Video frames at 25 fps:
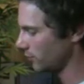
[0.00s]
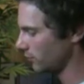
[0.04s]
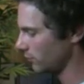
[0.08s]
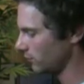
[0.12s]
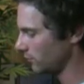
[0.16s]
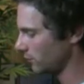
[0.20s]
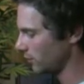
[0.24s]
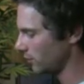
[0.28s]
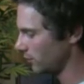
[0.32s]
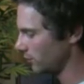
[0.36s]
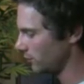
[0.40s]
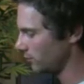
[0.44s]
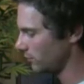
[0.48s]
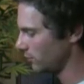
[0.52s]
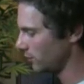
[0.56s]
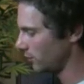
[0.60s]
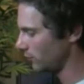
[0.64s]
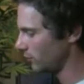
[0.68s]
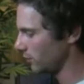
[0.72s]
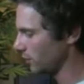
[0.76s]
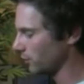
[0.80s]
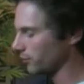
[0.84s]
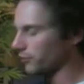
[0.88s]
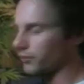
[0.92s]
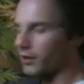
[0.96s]
a
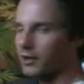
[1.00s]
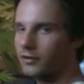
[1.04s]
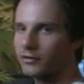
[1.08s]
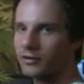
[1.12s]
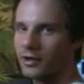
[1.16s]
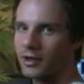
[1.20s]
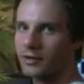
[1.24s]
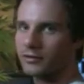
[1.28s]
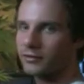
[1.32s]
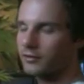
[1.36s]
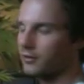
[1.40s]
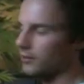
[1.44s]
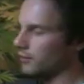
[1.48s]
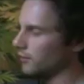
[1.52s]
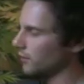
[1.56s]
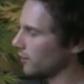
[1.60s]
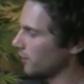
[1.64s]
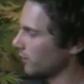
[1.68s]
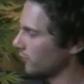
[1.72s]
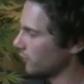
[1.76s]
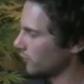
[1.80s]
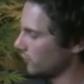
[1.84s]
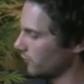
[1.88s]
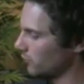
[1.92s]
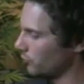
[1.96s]
real touch, has
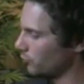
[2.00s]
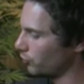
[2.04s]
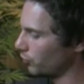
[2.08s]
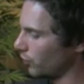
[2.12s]
a sort of